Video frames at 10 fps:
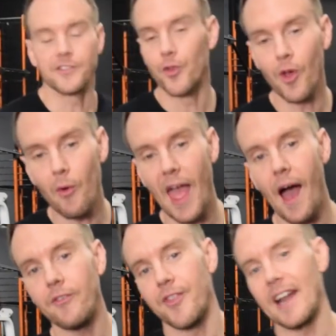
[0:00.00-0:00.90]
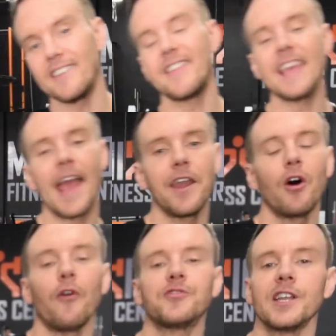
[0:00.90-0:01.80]
right, so there we have it. That is the end
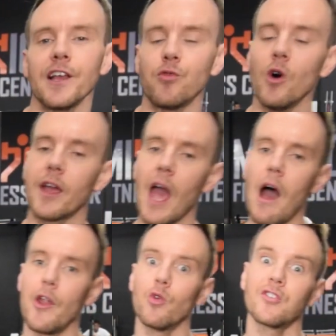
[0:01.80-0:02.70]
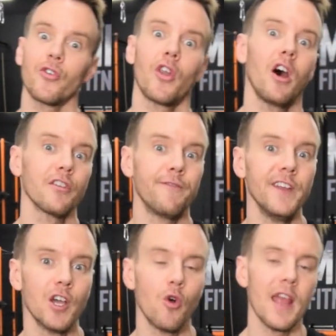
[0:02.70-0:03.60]
of today's workout and also the last
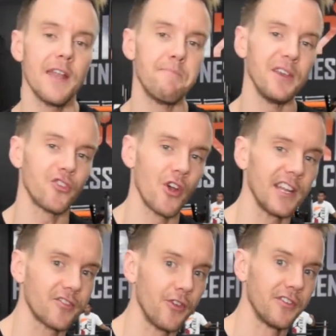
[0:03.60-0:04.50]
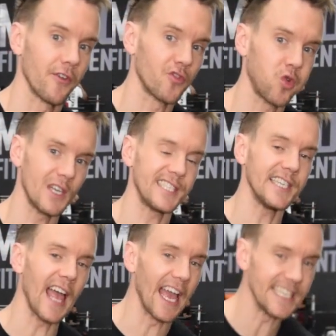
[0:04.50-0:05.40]
video in this training series of
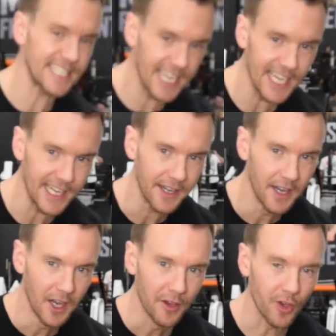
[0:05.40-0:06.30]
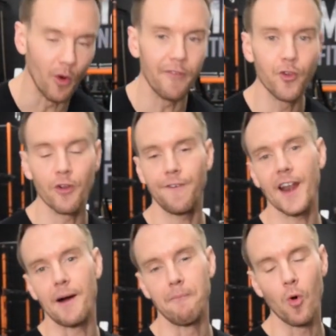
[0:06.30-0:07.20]
2018. So if you want to
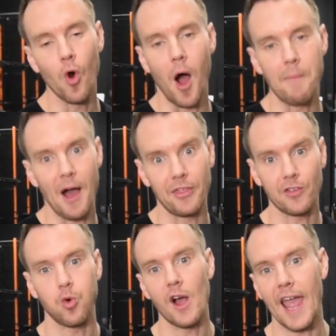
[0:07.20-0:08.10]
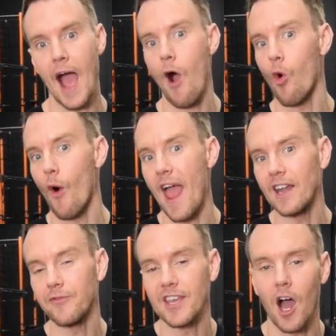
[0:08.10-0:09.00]
find out more about this workout or
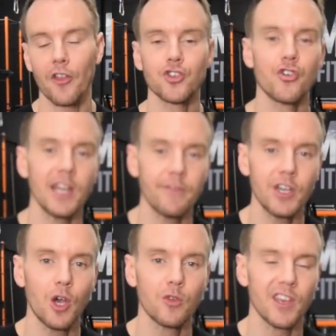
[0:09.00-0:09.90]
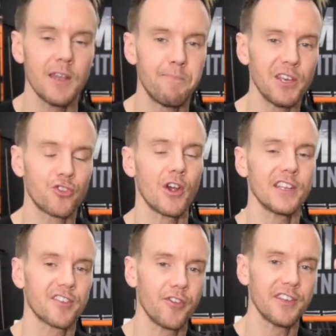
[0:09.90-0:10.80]
any of the other training videos in this
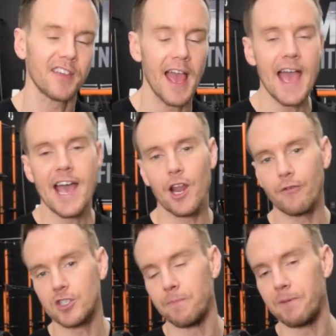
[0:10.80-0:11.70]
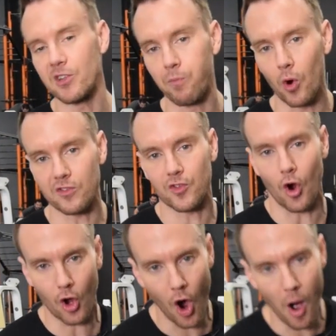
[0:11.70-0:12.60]
training series, Head over to
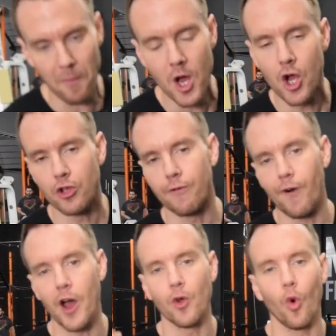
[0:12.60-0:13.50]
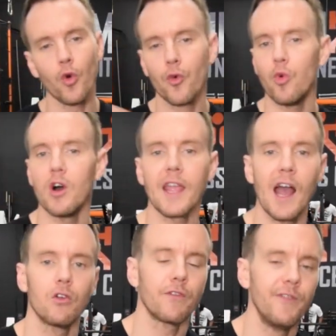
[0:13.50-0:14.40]
bsports.com. You'll find all of the
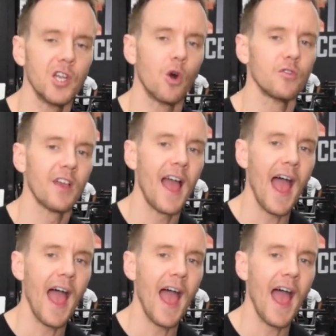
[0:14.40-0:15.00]
workouts, videos,